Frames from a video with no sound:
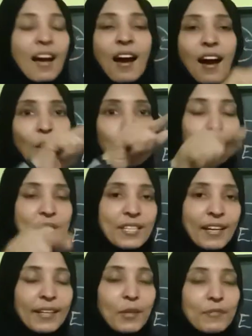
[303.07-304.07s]

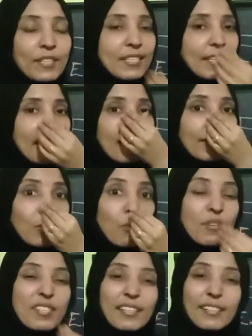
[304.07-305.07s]
outside of the cell the
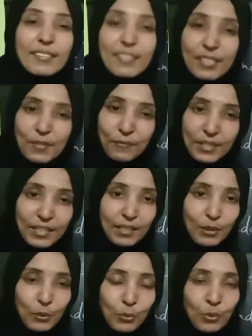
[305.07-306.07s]
concentration is very
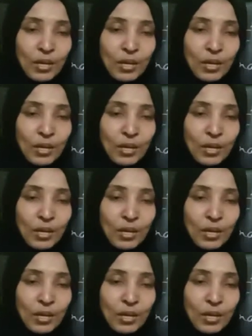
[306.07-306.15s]
low.